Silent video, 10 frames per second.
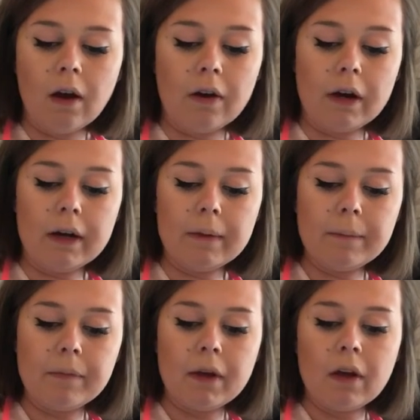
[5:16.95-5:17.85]
All right.
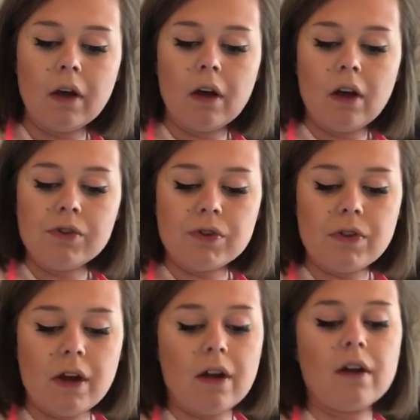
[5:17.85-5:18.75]
So
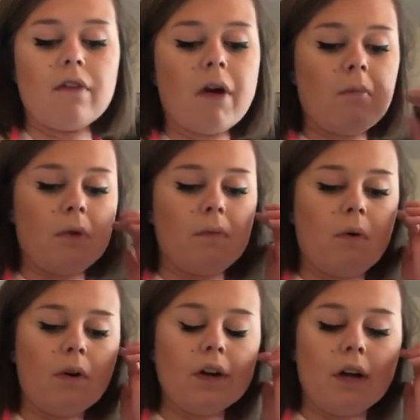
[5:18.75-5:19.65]
then if I'm
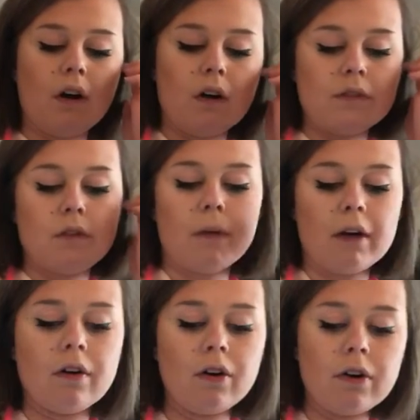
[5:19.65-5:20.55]
reporting off to my
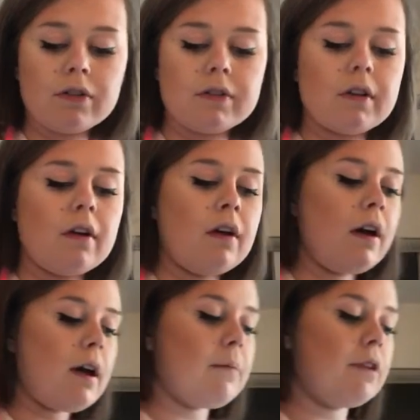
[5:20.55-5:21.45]
nurse,
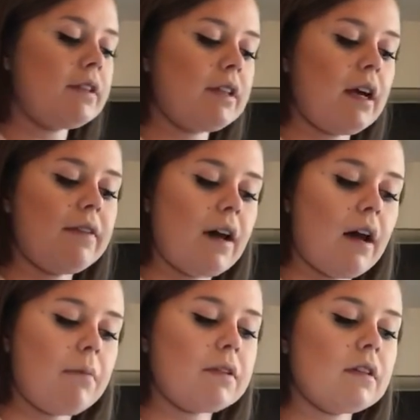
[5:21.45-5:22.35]
I'm going to state
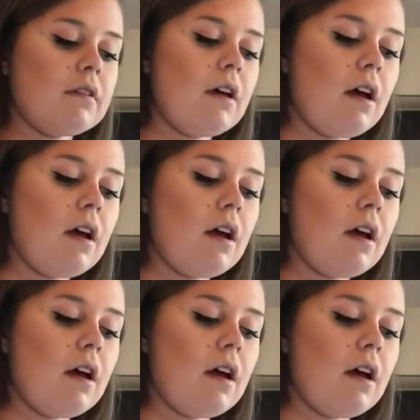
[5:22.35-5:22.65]
that Mrs.